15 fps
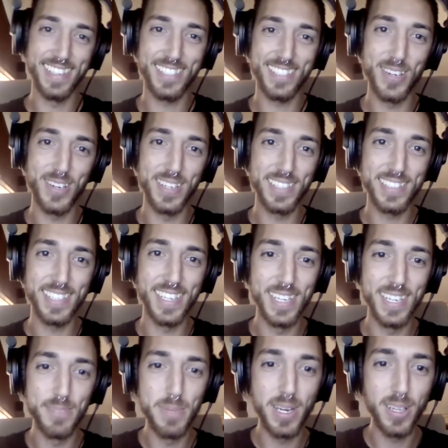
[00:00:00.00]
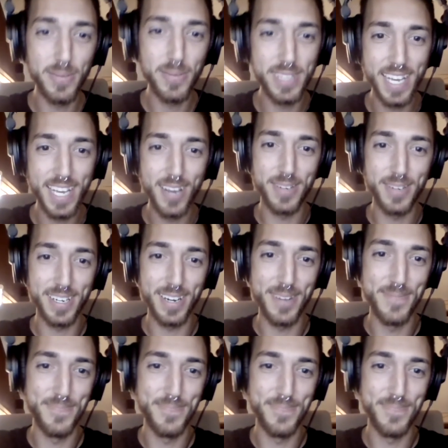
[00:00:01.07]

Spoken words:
so it's middle of the day over here.